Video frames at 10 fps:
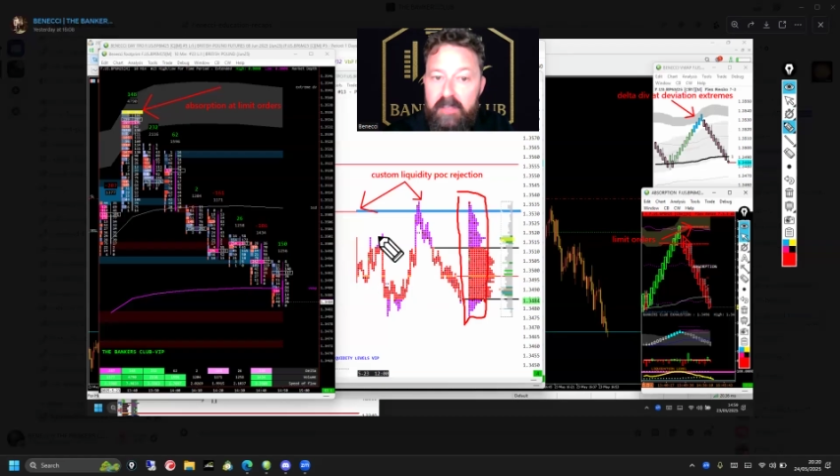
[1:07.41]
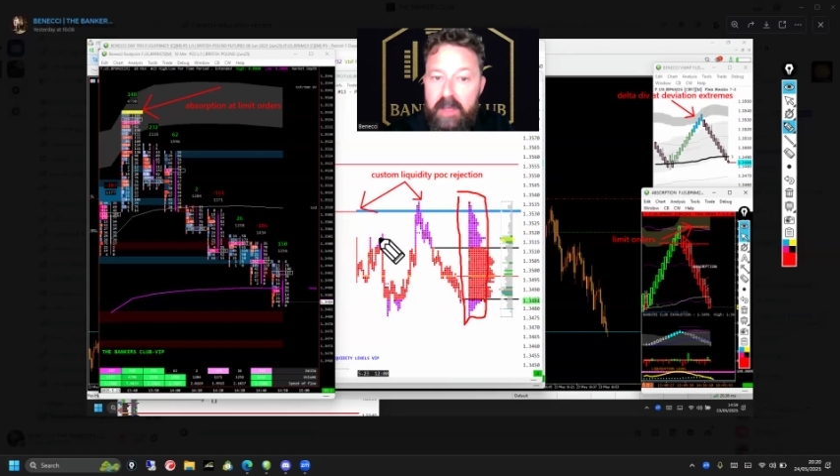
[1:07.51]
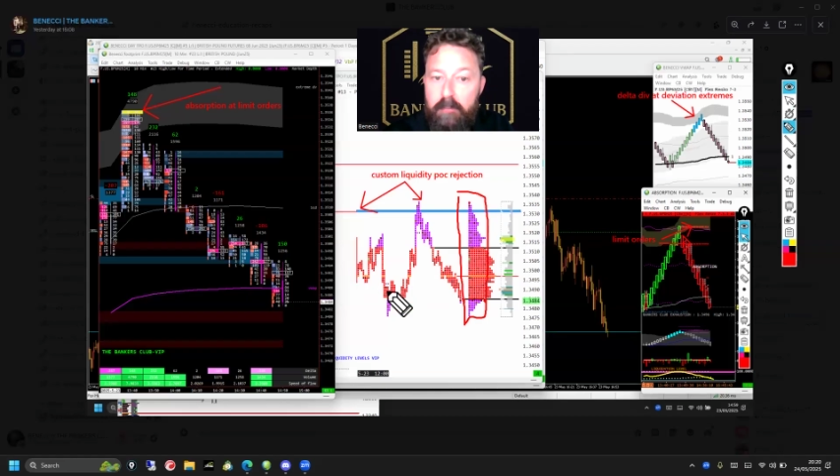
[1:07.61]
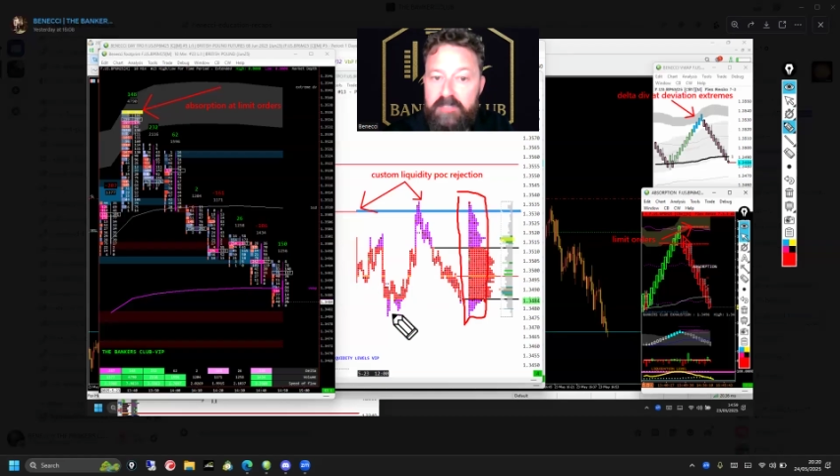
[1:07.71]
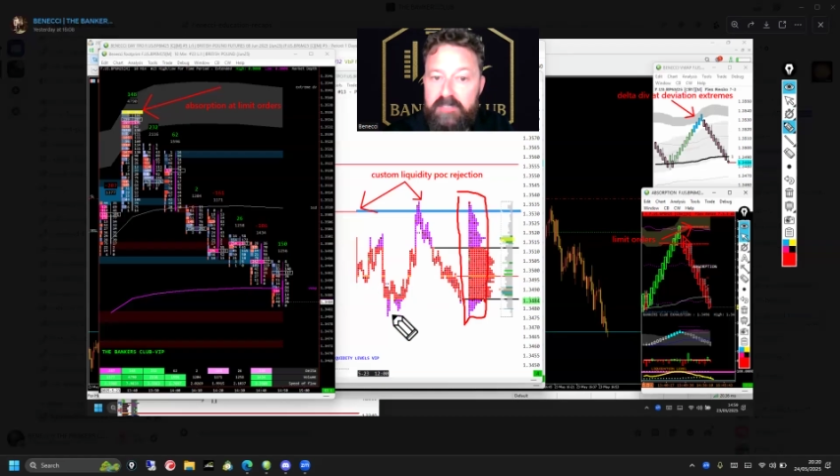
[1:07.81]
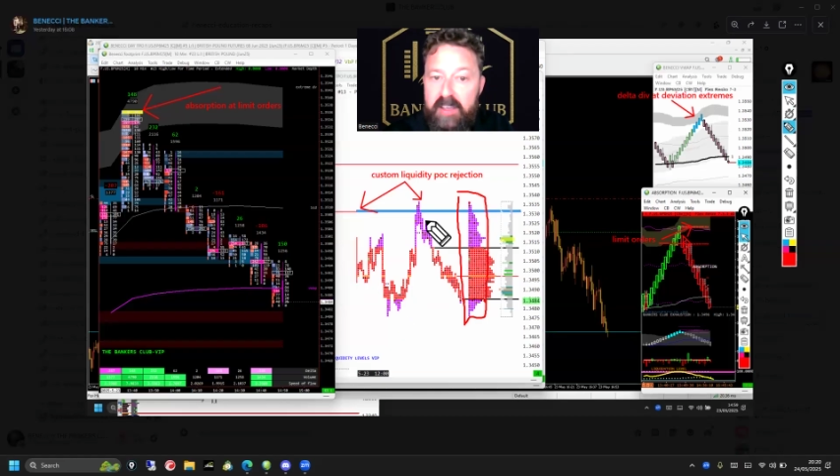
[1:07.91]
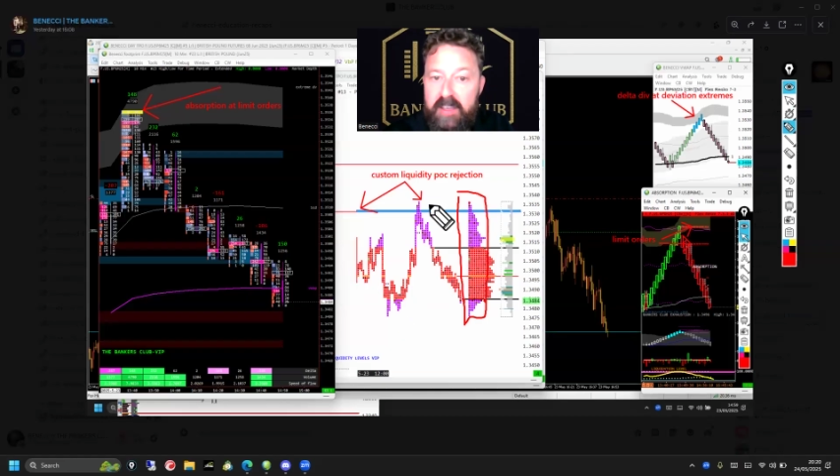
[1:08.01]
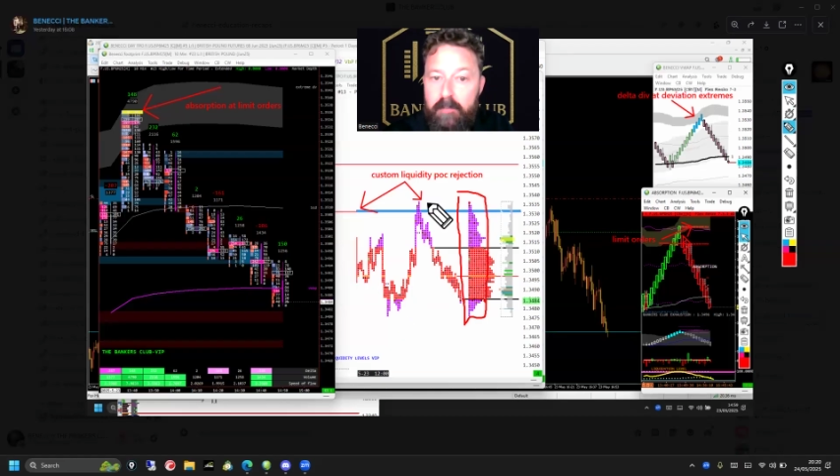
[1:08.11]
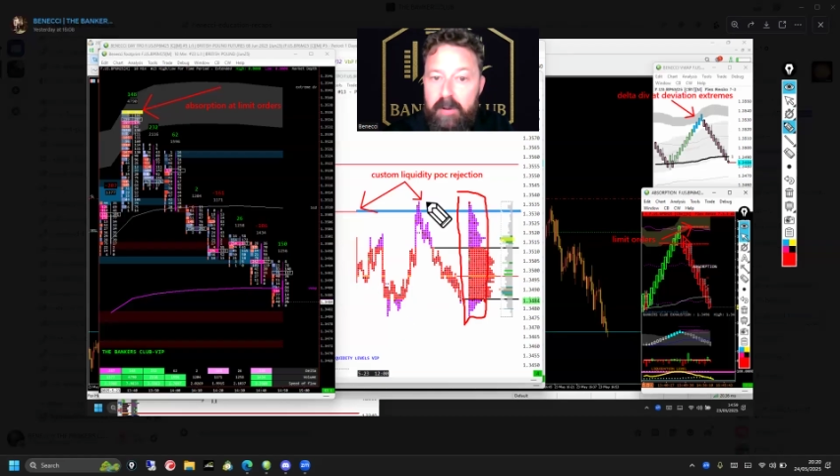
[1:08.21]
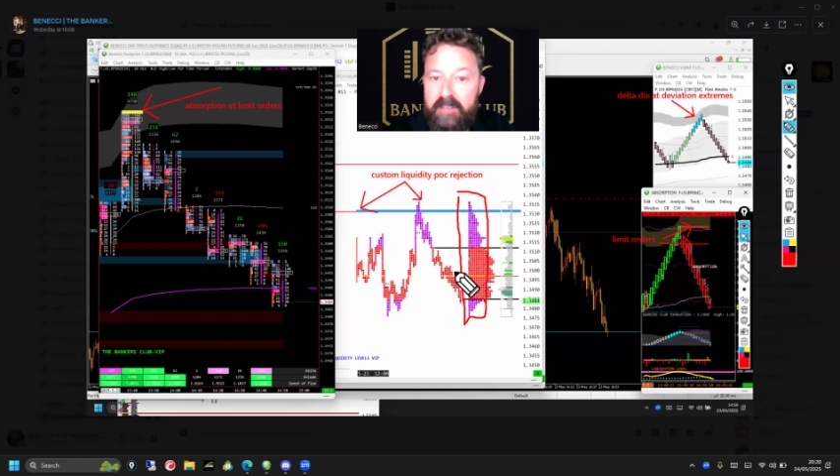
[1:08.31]
that was
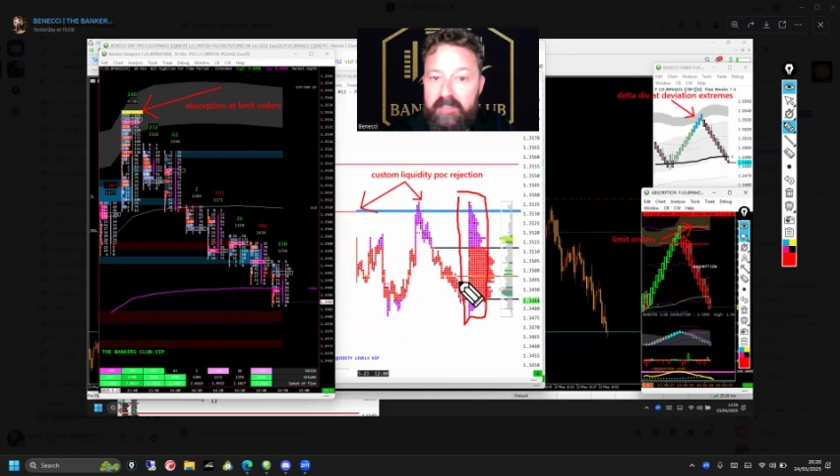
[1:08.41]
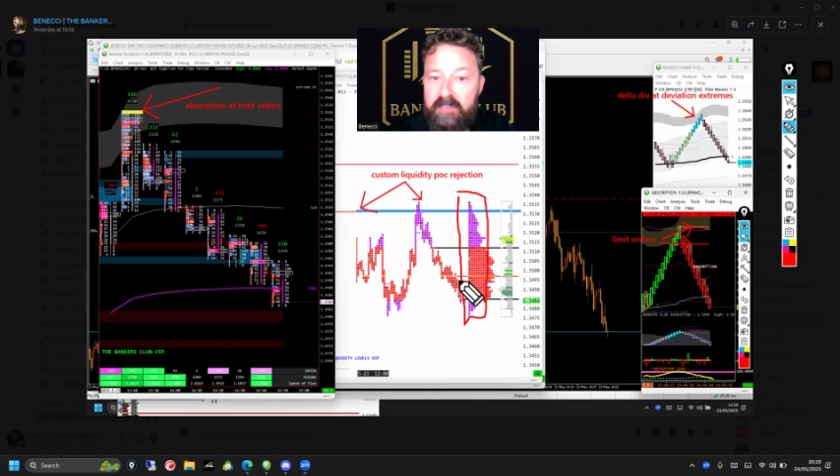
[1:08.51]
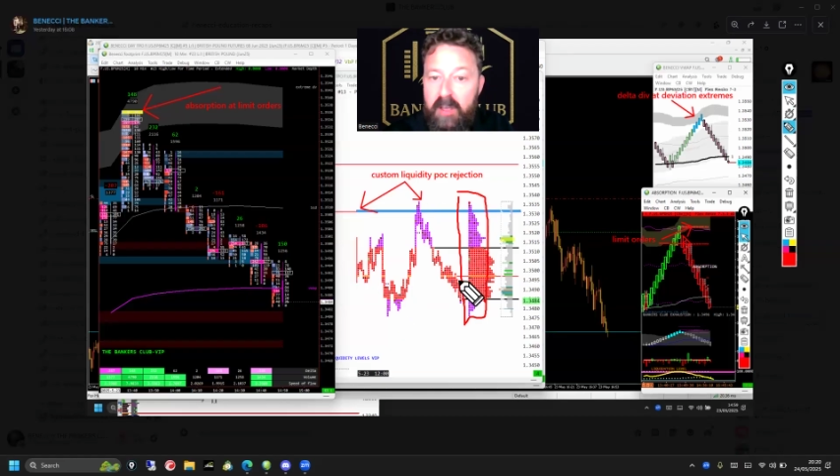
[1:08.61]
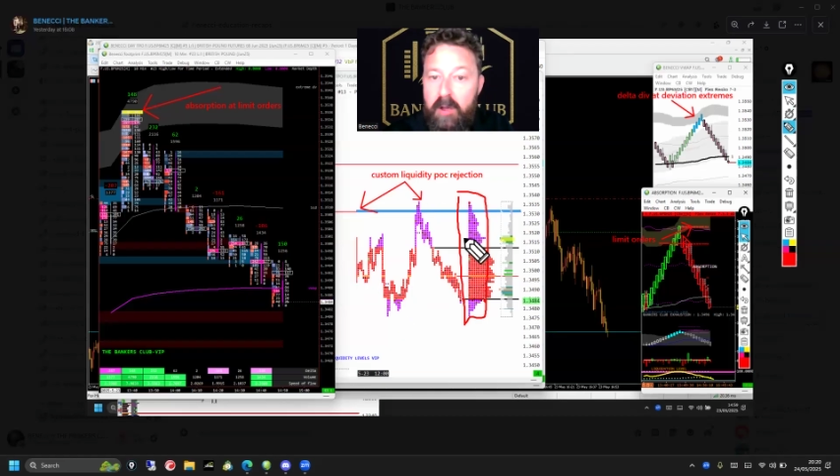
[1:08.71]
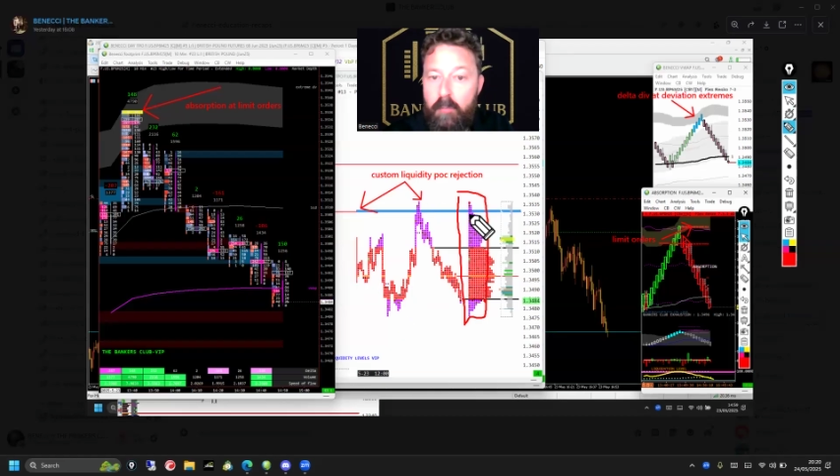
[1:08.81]
taking place